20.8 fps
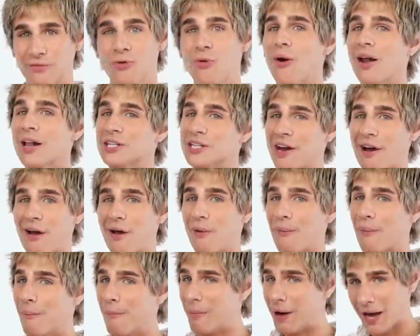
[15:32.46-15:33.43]
if you wanna check
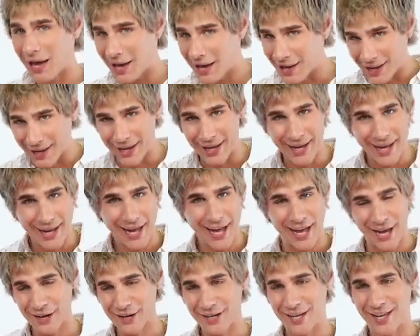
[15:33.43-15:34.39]
out my
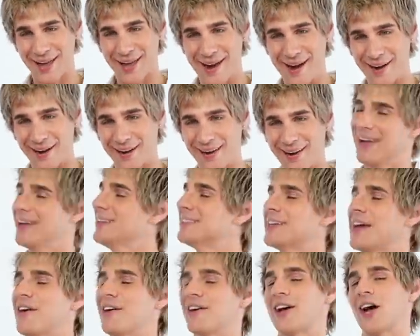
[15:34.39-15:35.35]
hair care and
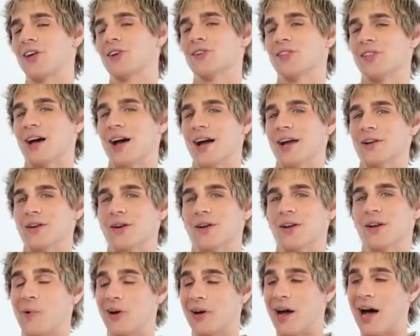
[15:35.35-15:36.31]
hair color
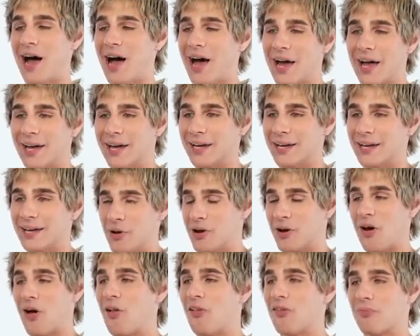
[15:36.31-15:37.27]
line, where I put
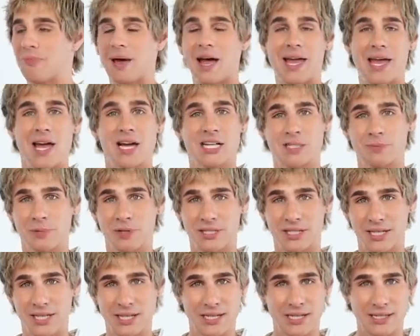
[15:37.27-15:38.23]
all of my
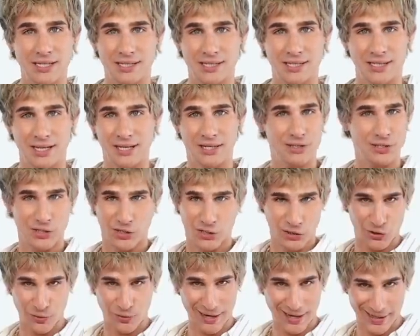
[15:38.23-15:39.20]
expertise
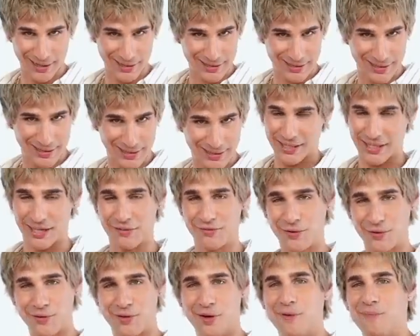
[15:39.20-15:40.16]
into it to give
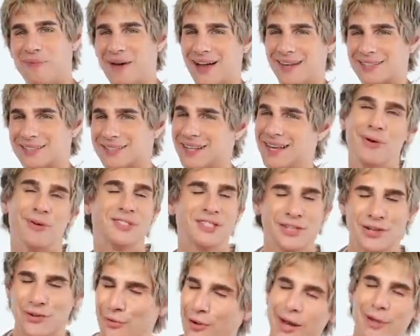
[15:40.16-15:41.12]
you the best, most
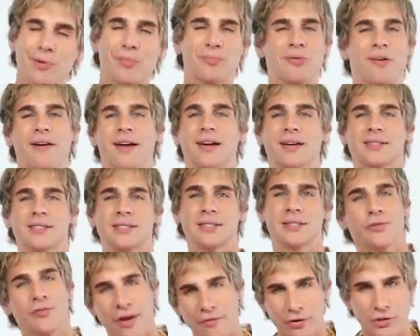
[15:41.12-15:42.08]
incredible products
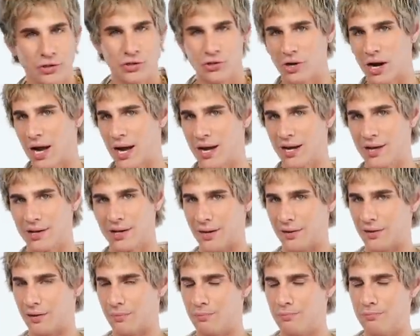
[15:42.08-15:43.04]
you've ever tried and the